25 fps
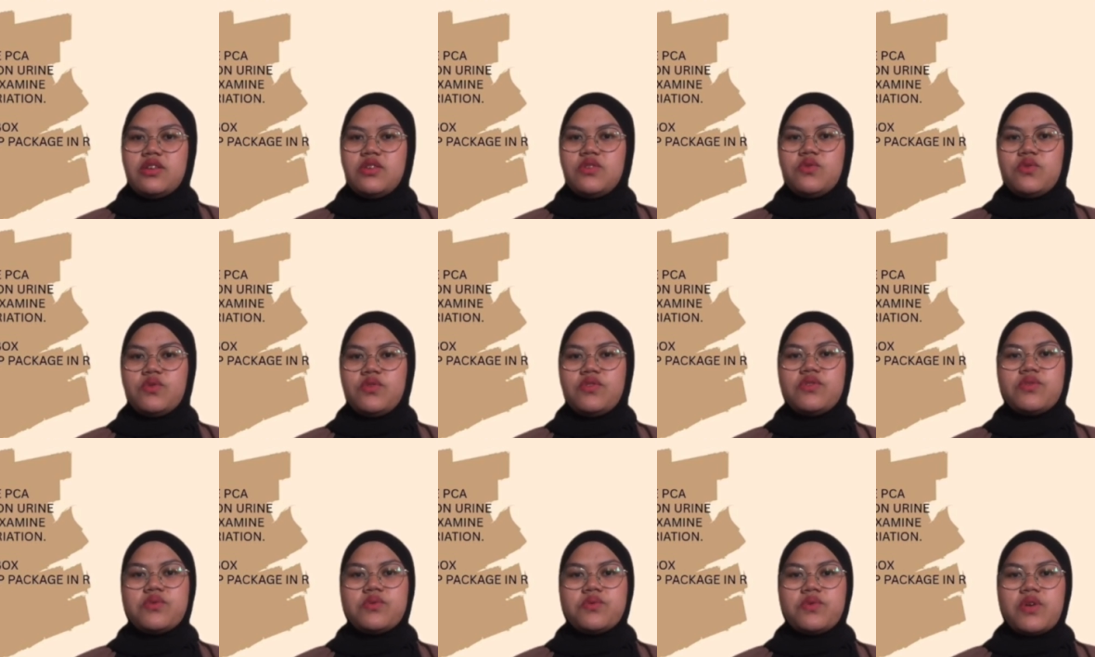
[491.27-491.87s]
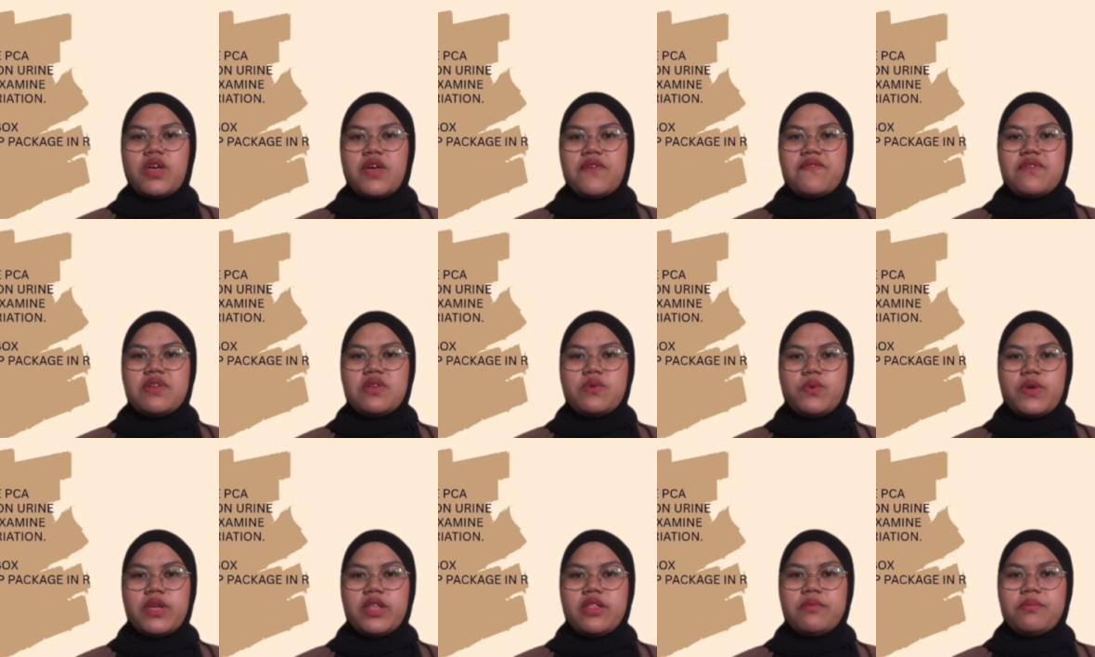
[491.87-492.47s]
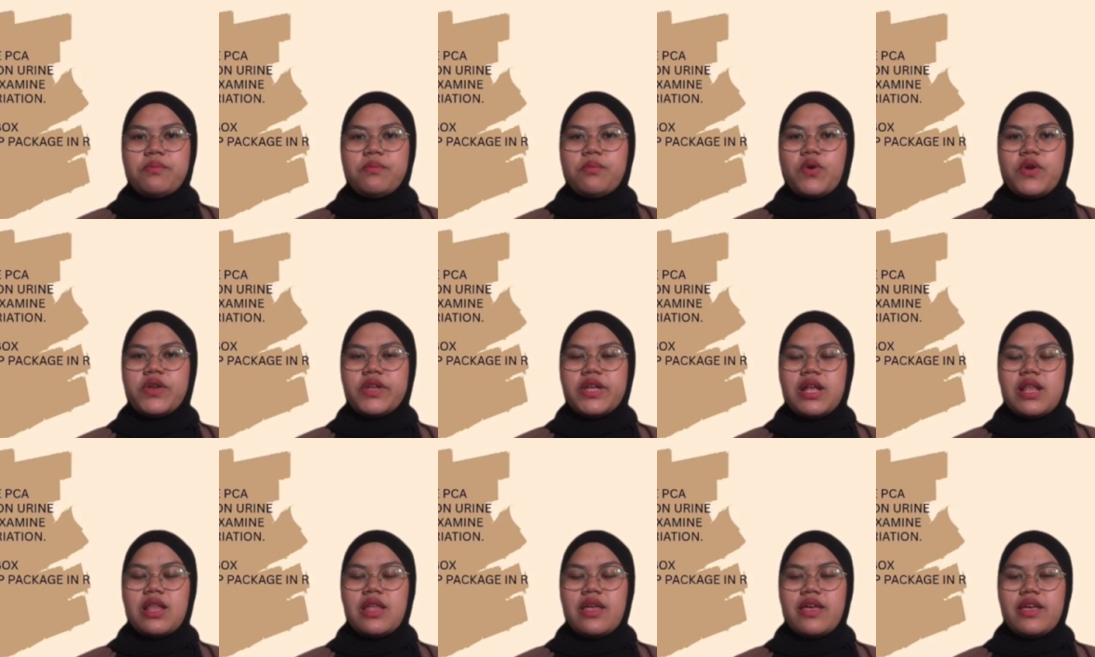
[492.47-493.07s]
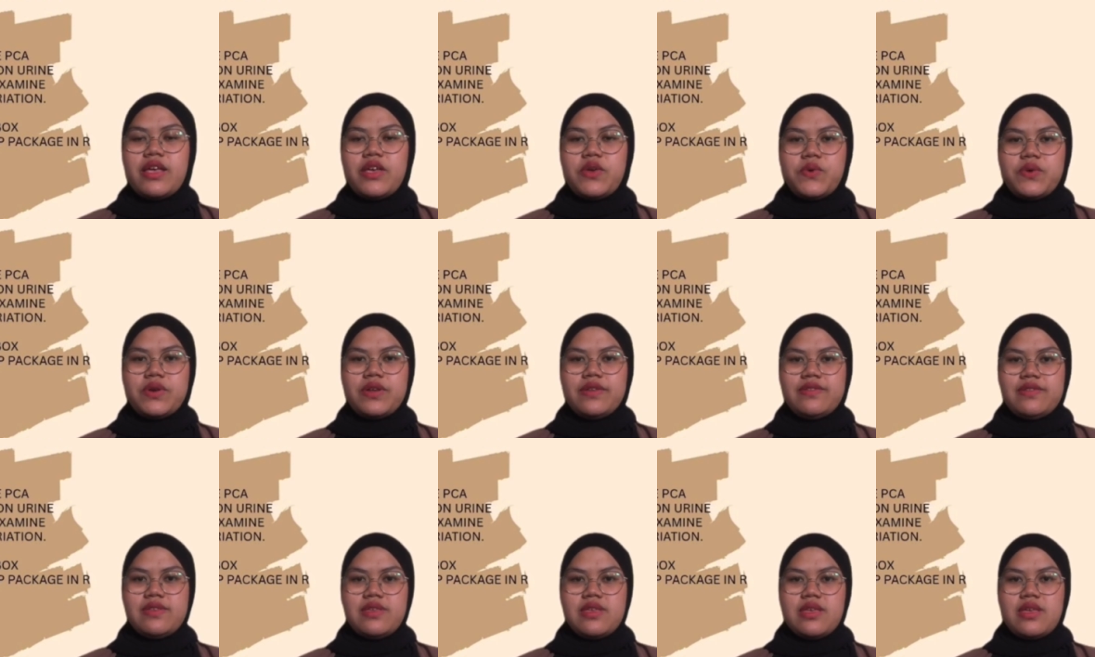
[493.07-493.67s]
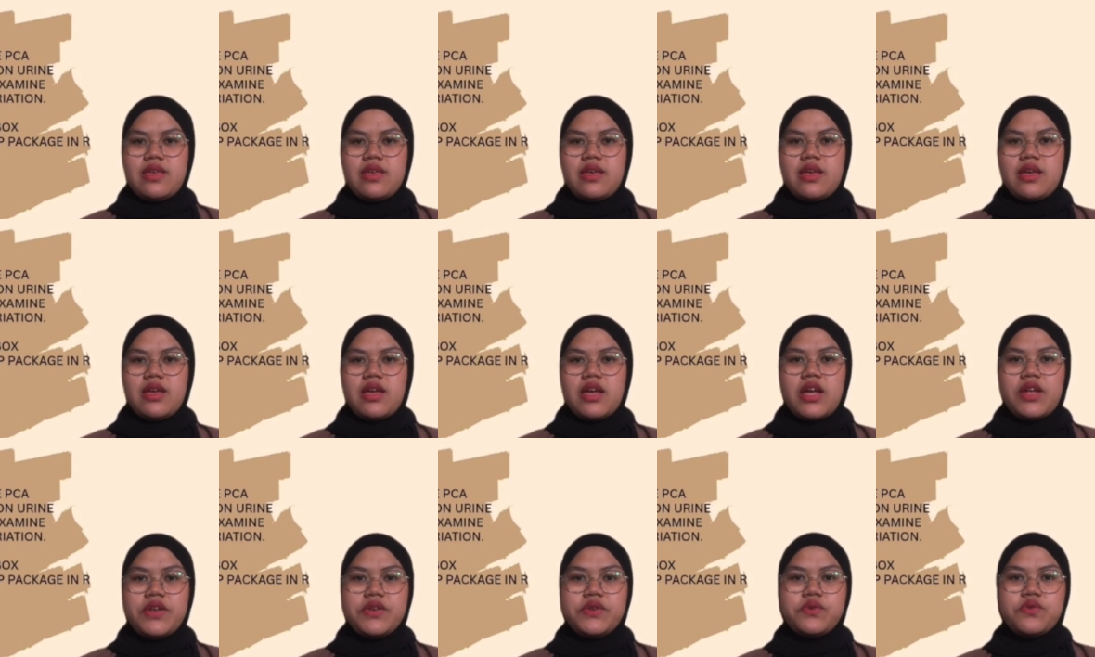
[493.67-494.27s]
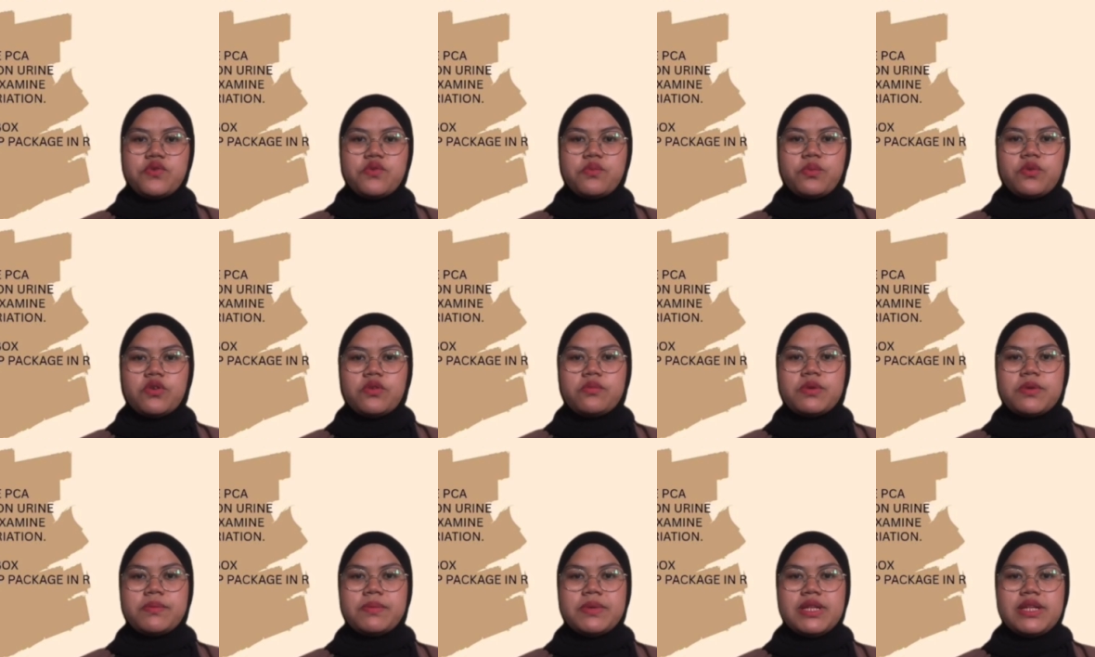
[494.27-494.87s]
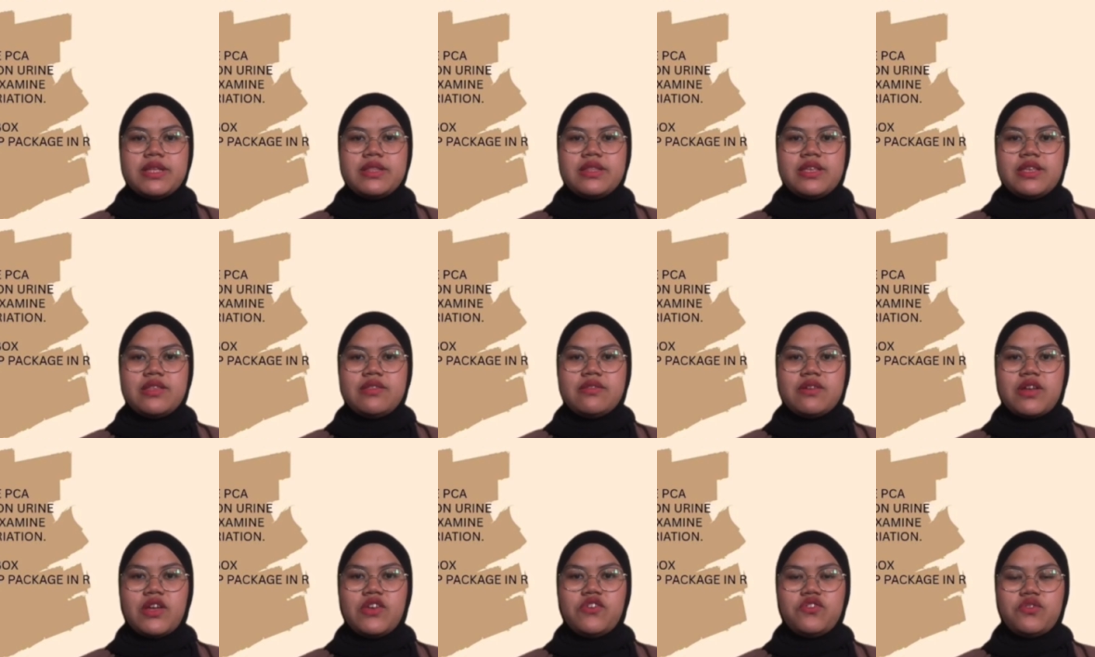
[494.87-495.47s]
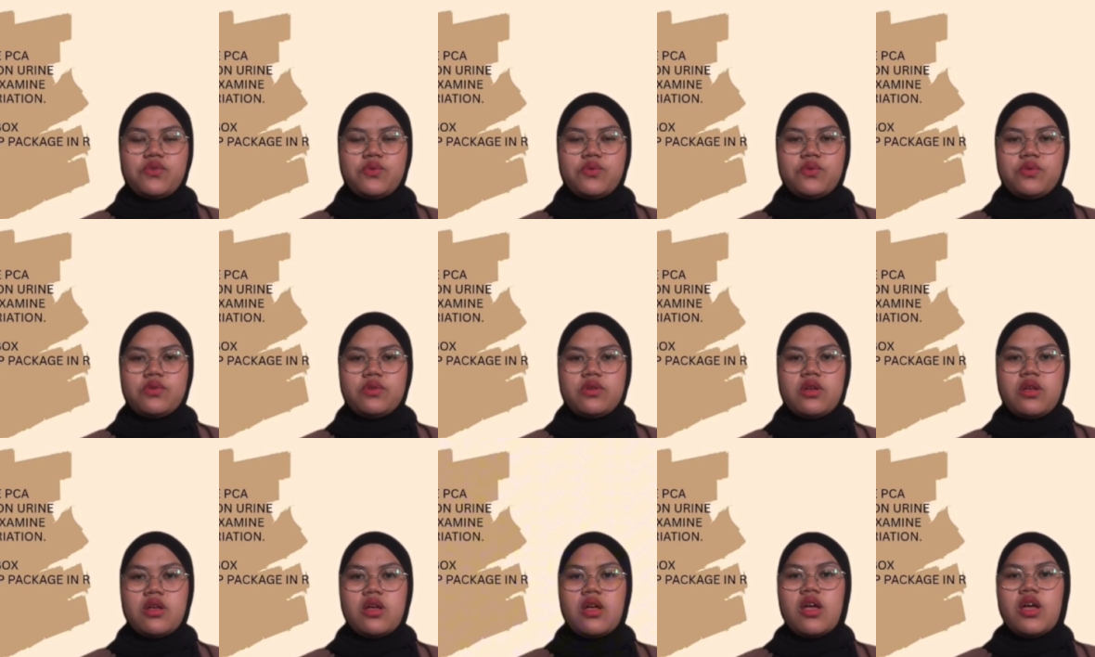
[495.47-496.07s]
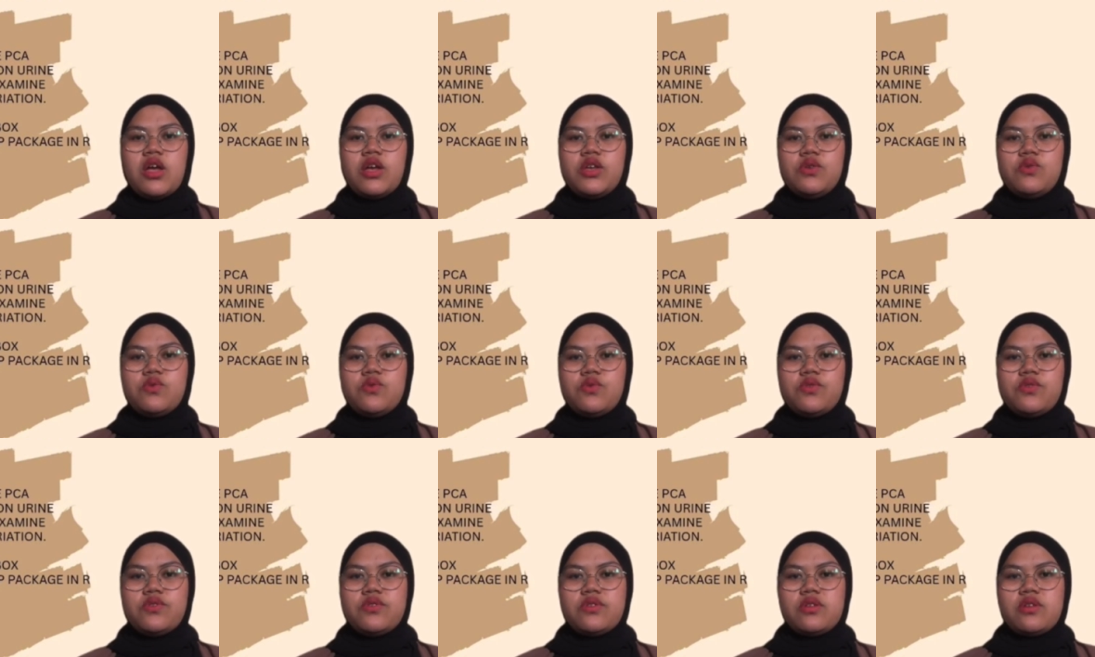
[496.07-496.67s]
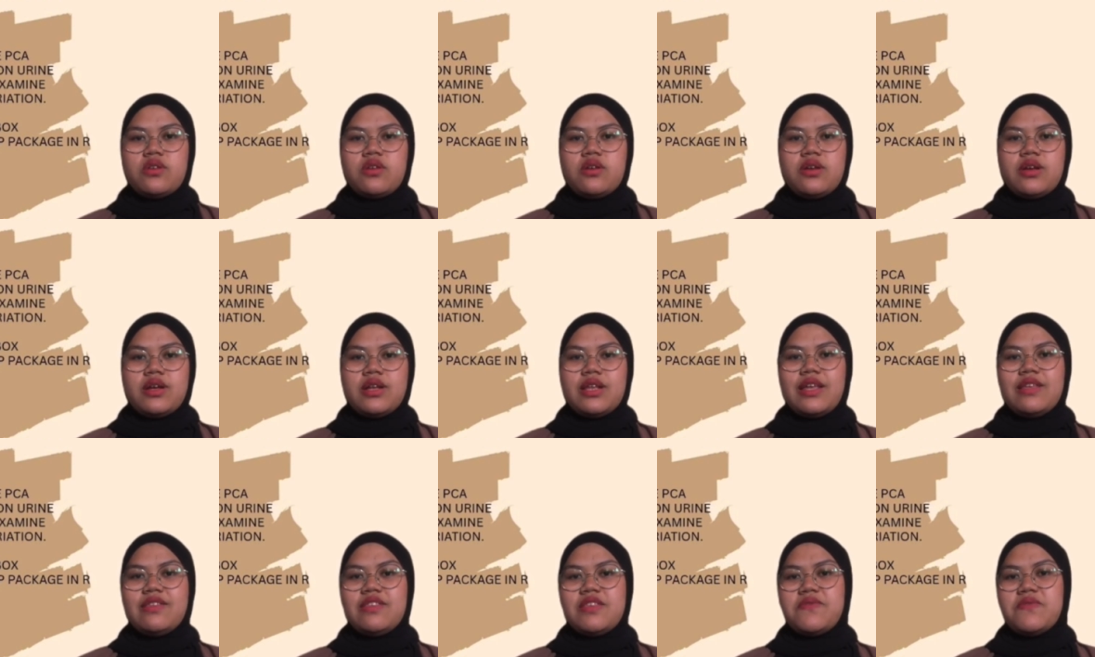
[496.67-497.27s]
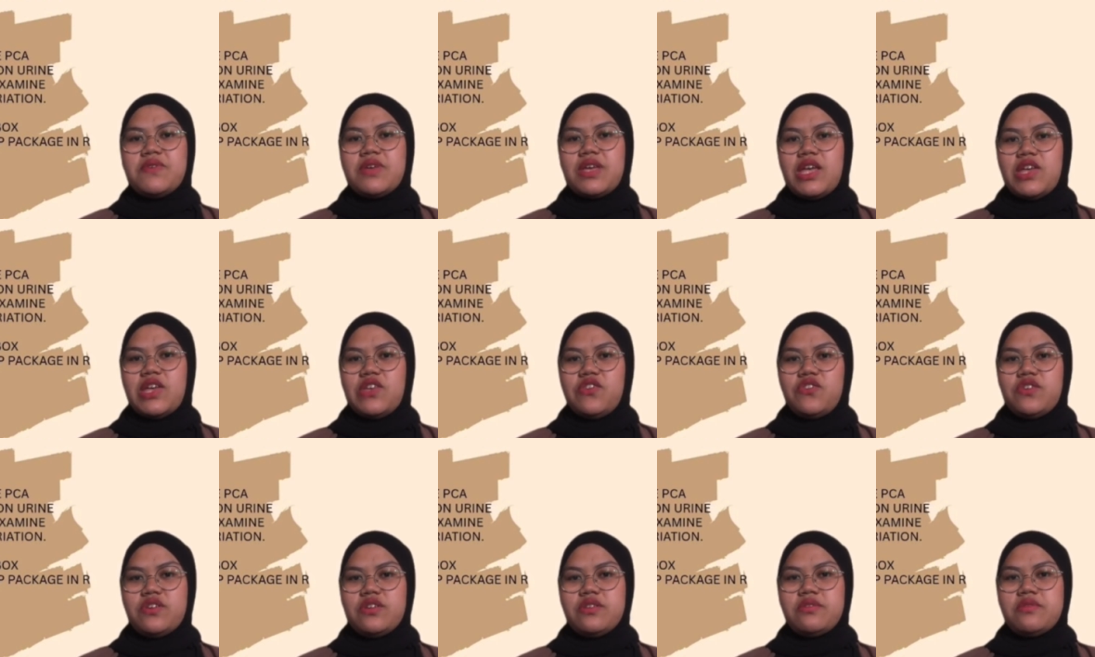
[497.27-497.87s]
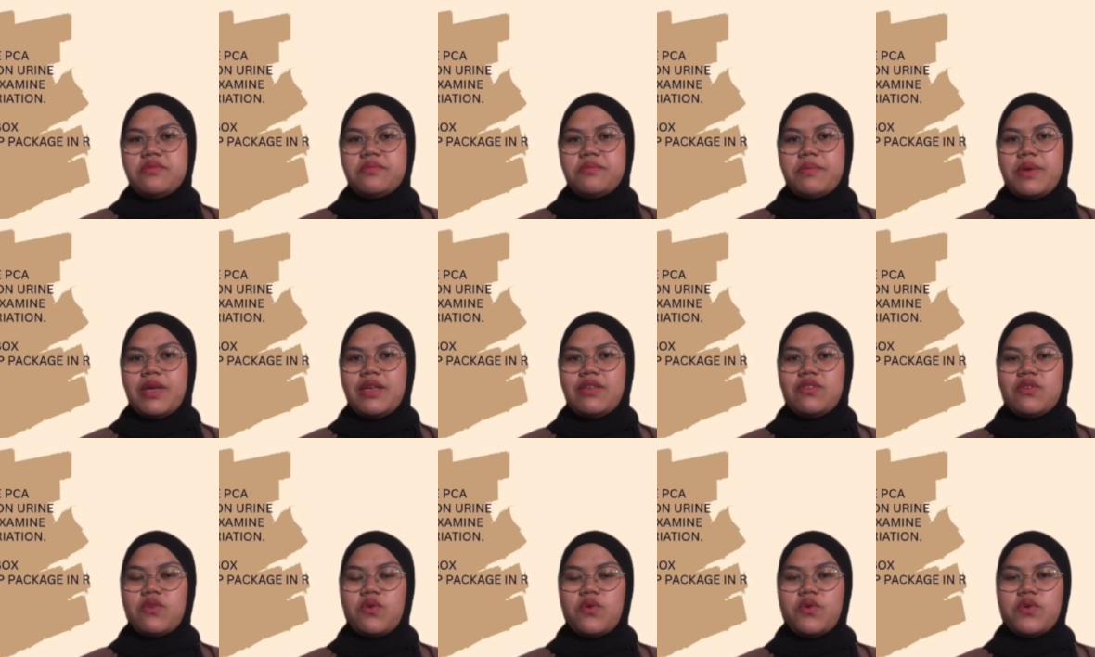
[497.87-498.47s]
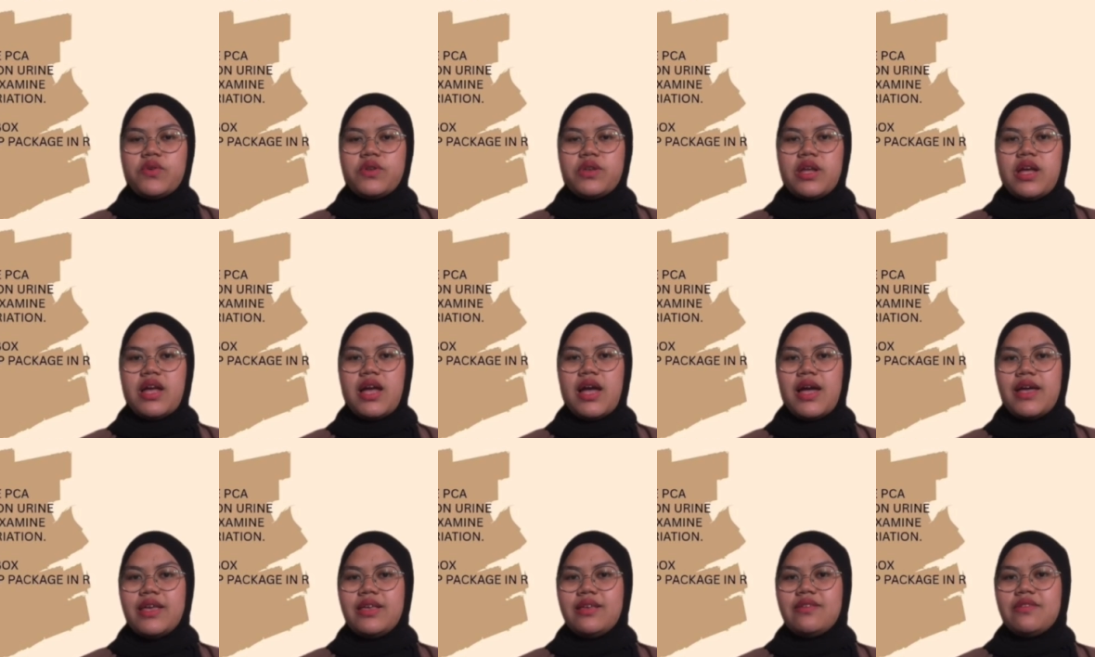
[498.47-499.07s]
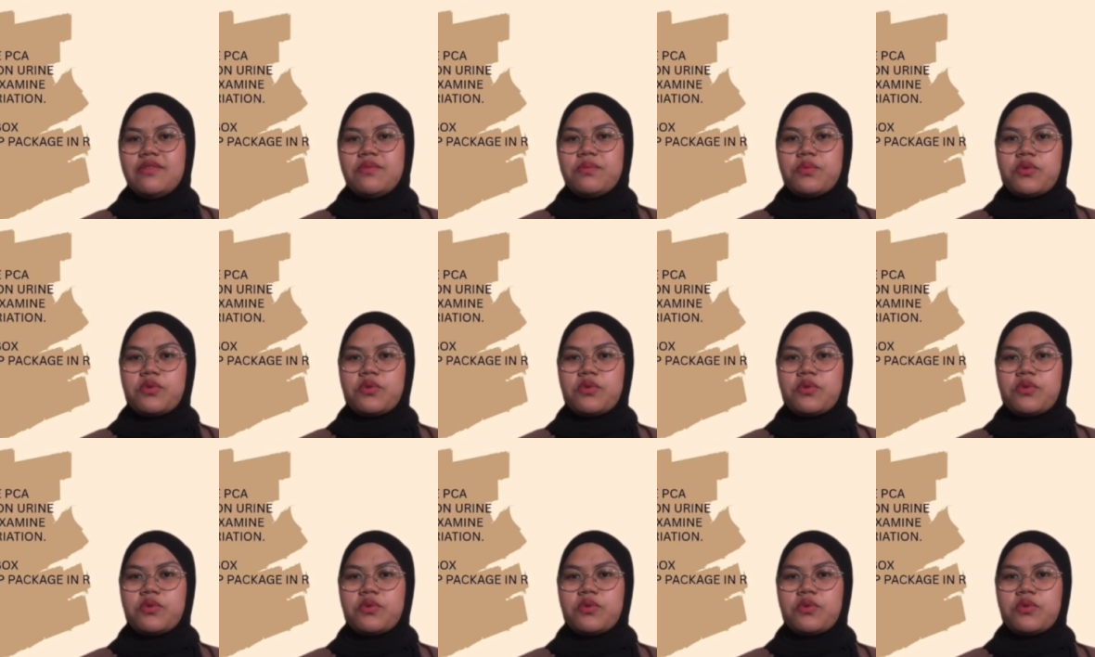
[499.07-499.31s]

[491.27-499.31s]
used to evaluate model accuracy. No probability threshold use classification based on highest